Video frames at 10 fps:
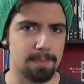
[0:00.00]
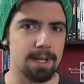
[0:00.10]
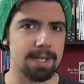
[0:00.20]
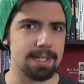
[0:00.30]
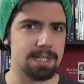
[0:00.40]

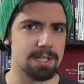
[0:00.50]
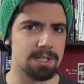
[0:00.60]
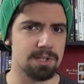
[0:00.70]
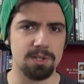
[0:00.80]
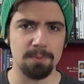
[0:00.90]
but
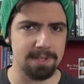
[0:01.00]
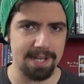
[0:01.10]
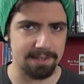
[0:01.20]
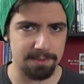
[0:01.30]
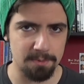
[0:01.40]
just don't
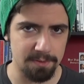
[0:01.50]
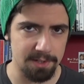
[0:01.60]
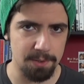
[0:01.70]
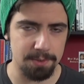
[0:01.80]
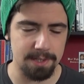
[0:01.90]
take this movie
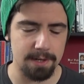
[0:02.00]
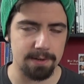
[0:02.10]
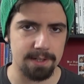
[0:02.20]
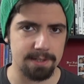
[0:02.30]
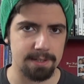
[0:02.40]
too
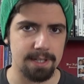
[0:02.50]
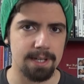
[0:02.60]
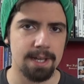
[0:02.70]
seriously.